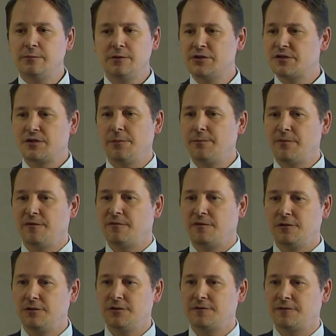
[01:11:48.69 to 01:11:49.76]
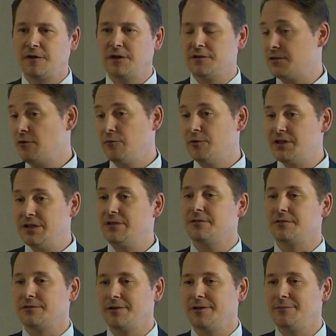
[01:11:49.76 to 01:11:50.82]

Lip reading: we stop the forest fires? No, we didn't.